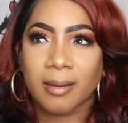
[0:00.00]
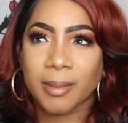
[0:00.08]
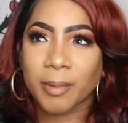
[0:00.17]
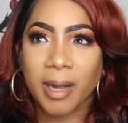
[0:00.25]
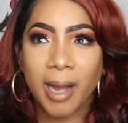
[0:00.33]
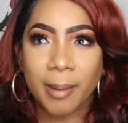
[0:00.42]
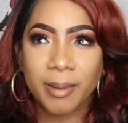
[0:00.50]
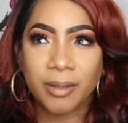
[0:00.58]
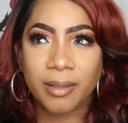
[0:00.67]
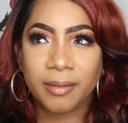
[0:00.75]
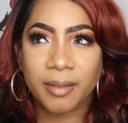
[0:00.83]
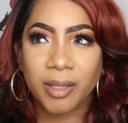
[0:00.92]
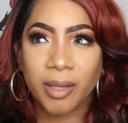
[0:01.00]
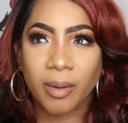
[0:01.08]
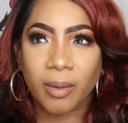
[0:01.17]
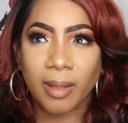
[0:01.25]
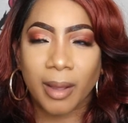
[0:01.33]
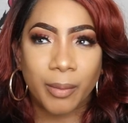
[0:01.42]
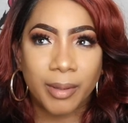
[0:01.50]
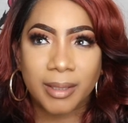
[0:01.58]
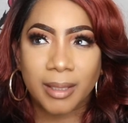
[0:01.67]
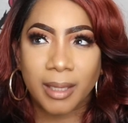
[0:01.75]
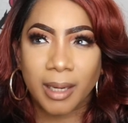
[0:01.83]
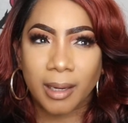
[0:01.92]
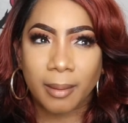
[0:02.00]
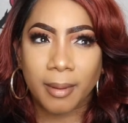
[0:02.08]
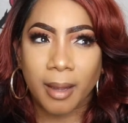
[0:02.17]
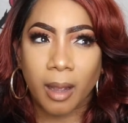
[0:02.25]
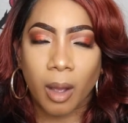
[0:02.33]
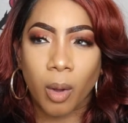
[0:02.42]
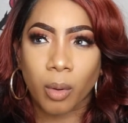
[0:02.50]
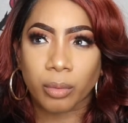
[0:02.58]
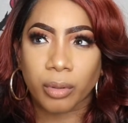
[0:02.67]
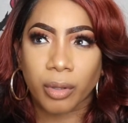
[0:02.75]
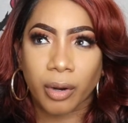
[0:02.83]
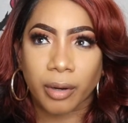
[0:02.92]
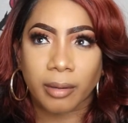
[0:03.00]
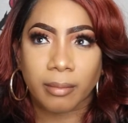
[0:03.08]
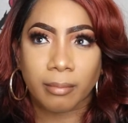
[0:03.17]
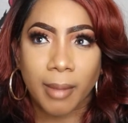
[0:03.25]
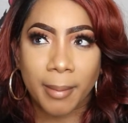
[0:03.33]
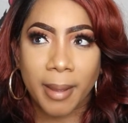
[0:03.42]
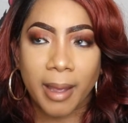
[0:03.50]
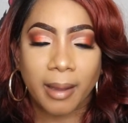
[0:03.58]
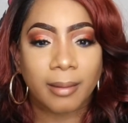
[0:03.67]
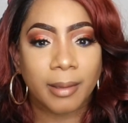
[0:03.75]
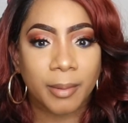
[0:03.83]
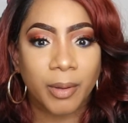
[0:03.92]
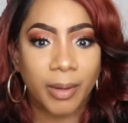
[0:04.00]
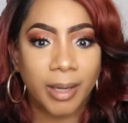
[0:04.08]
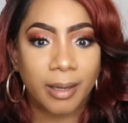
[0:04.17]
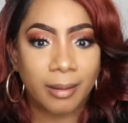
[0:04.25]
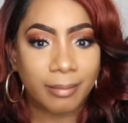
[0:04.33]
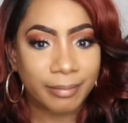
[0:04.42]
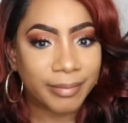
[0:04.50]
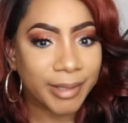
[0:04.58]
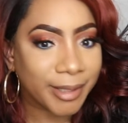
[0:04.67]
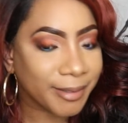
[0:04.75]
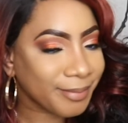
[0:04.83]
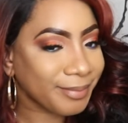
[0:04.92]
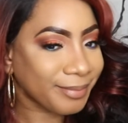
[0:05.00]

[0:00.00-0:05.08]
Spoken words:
someone comments on the video like, where's the link, and I'm like, oh darn, my bad, let me go get it, you know.